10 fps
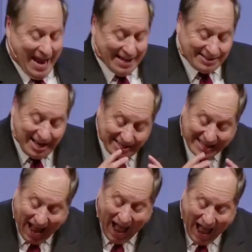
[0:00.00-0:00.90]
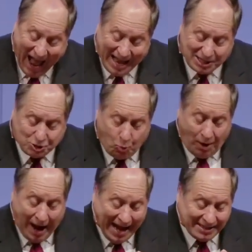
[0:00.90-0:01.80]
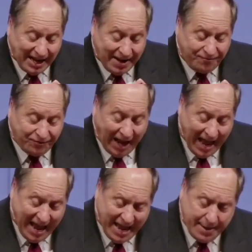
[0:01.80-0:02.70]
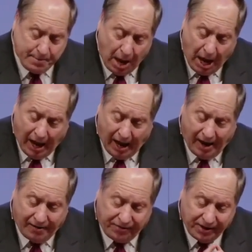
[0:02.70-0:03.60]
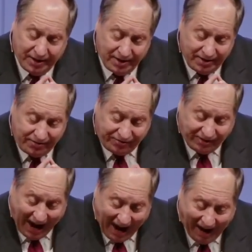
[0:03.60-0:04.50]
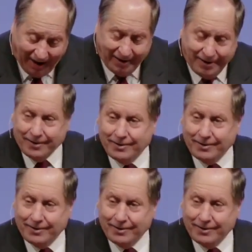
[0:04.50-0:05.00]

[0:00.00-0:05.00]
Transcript: is his eyes were as a flame of fire.